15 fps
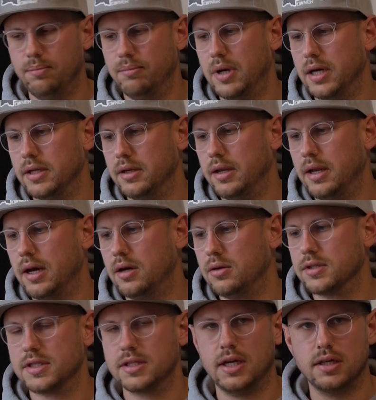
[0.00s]
but
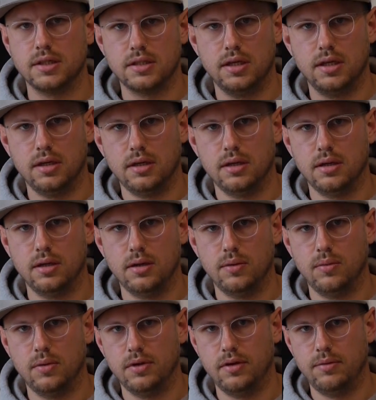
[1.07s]
now starting
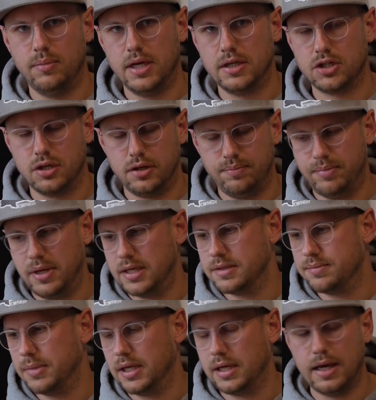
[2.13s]
with a measured
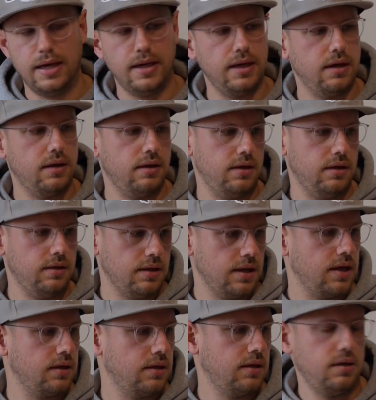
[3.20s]
basement layer and
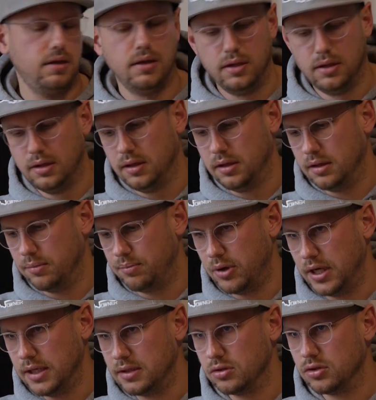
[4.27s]
then the
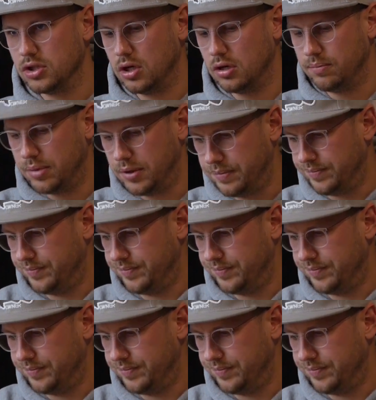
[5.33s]
braid on top.